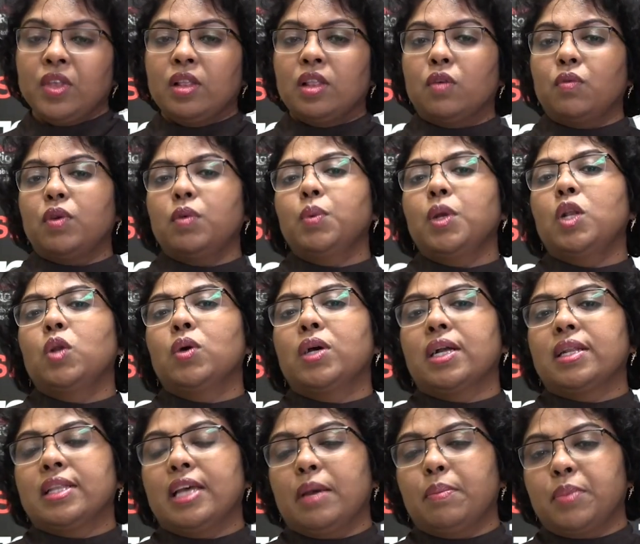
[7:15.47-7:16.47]
Now when we look
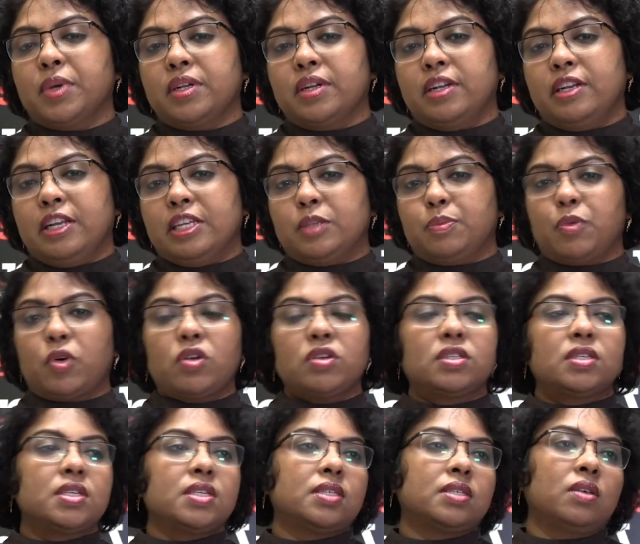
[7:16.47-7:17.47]
at the embeddedness
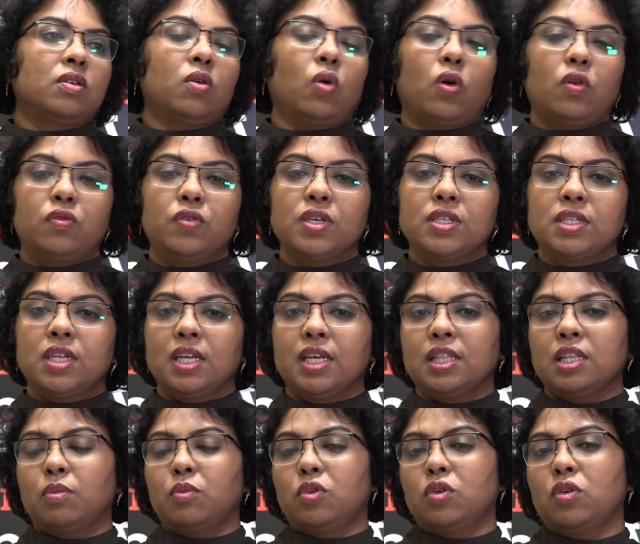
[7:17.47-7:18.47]
process, obviously in
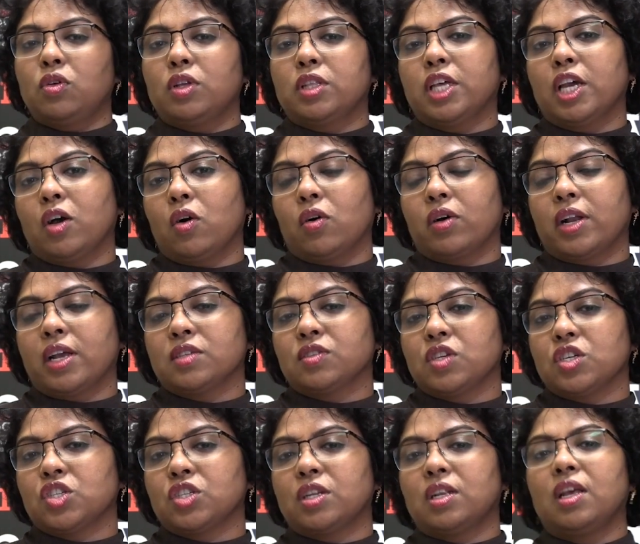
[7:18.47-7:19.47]
the monolithic
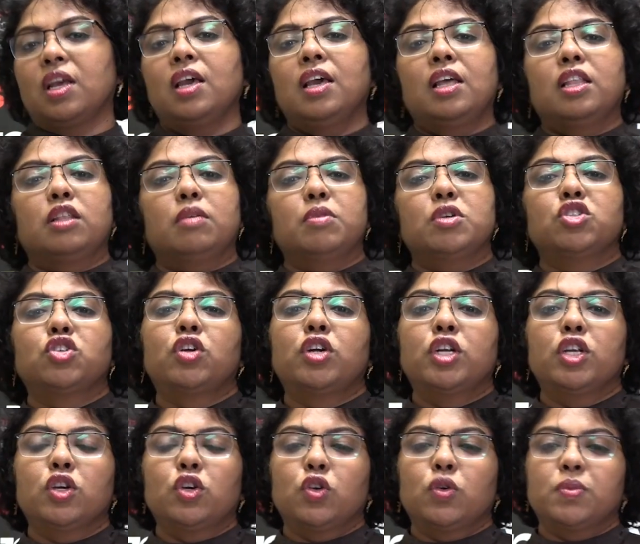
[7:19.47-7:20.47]
organization, the
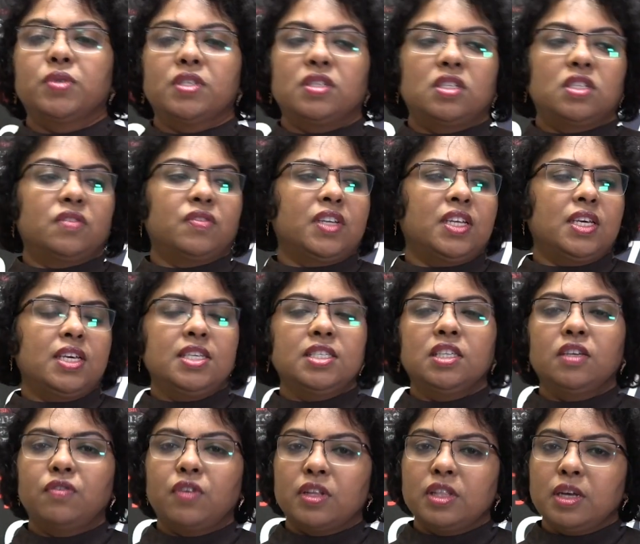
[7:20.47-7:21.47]
majority groups, it is very
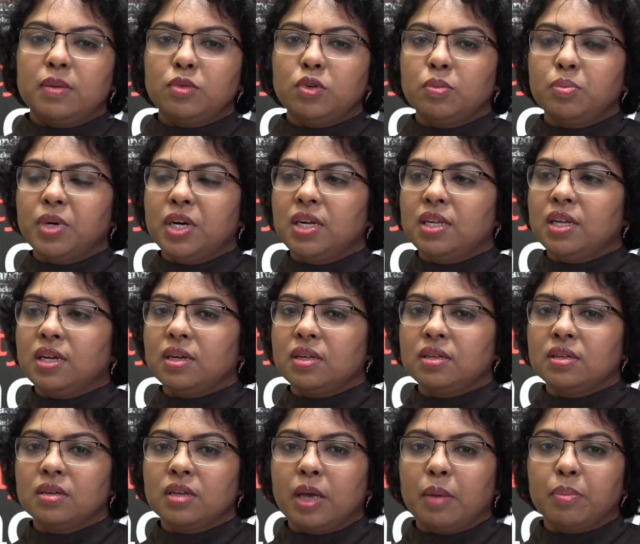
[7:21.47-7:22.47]
easy for them to build the
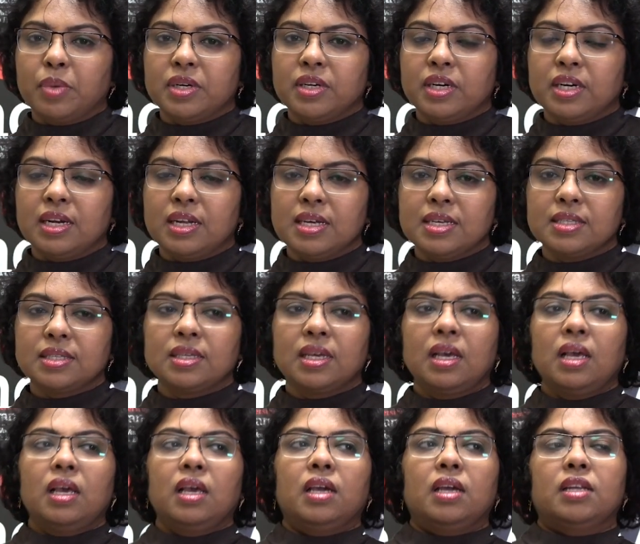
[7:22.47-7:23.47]
embeddedness.
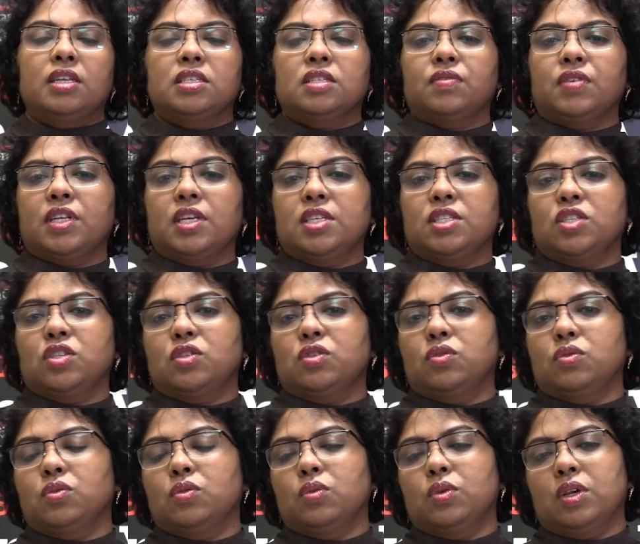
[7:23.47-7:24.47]
It is very easy
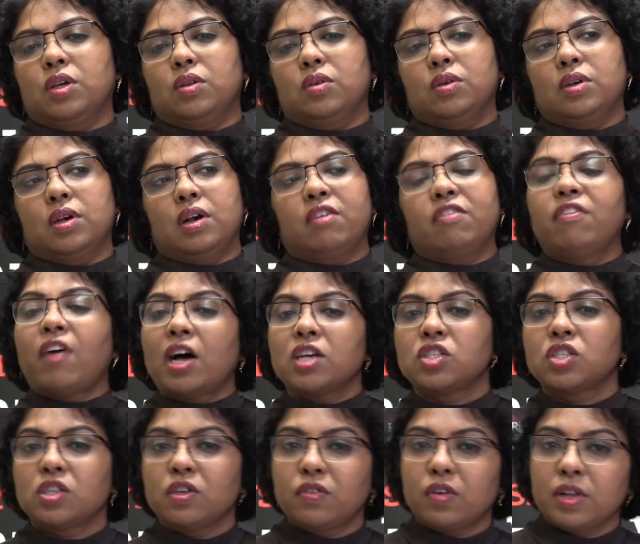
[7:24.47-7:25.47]
to,
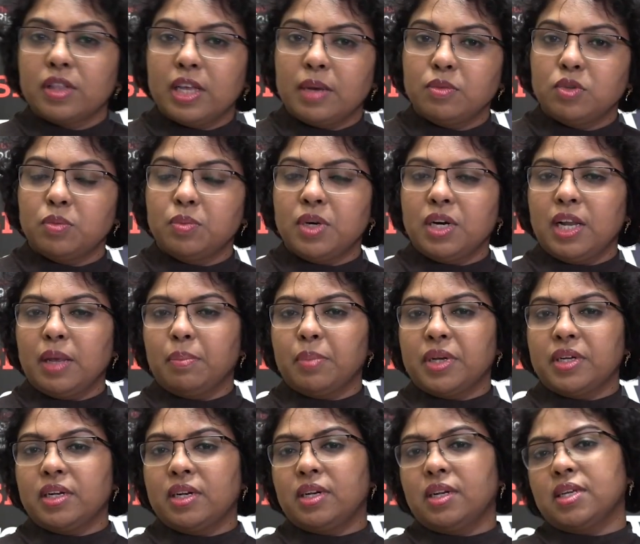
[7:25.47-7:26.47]
faster for them to build
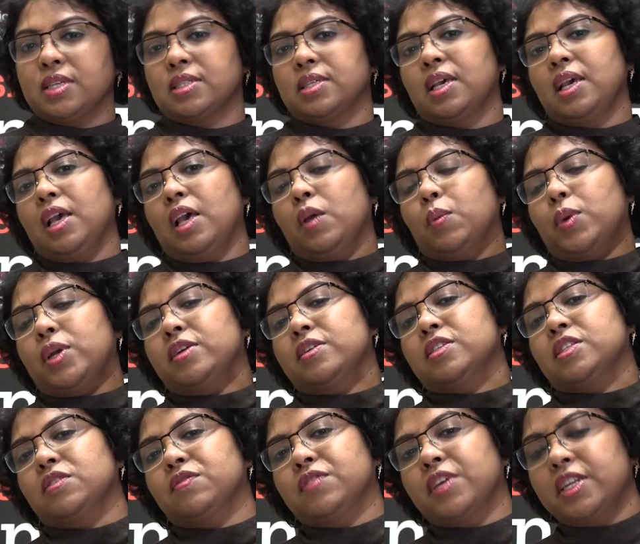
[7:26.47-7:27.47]
embeddedness, but it
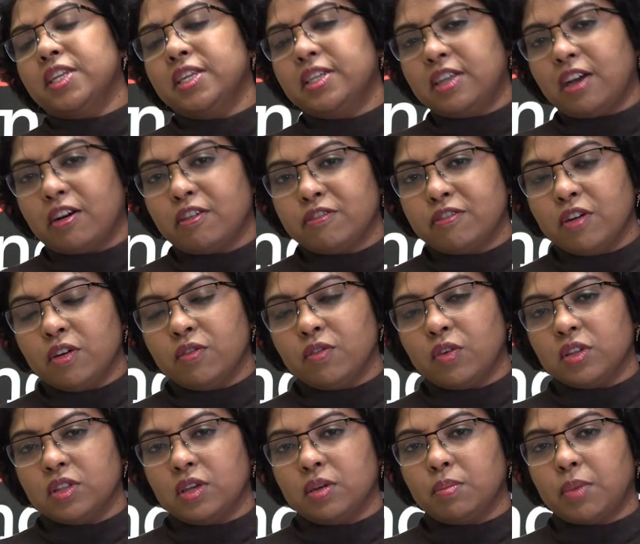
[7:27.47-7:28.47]
is very tough
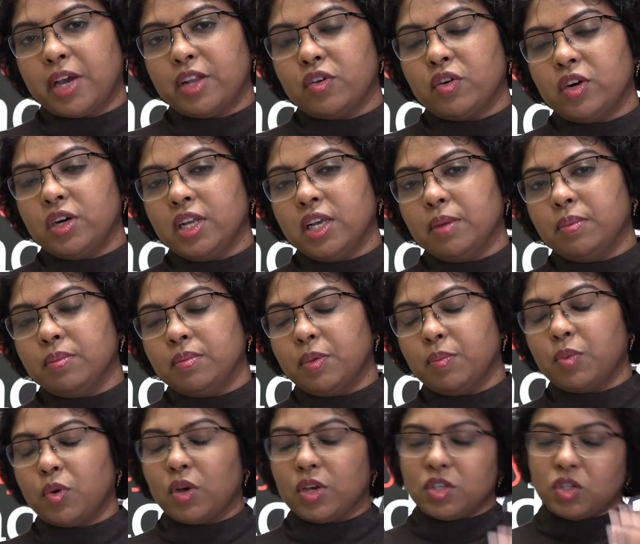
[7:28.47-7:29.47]
for the minority
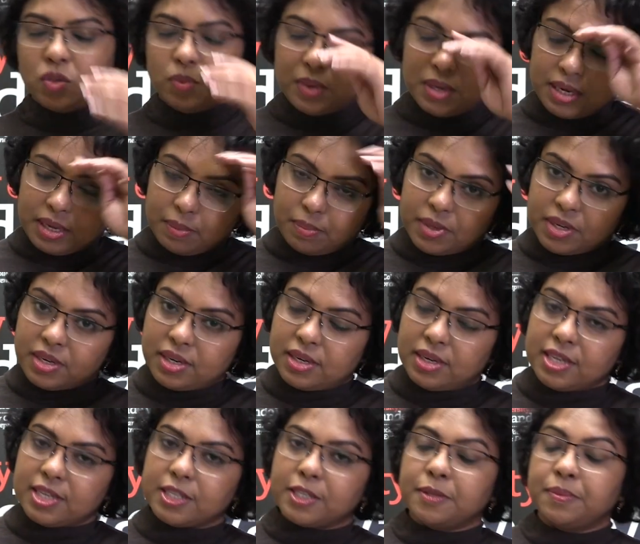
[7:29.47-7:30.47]
employees to build
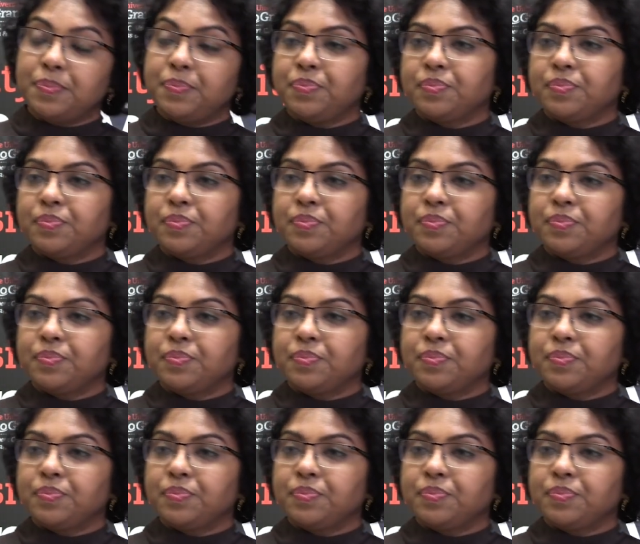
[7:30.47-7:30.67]
embeddedness,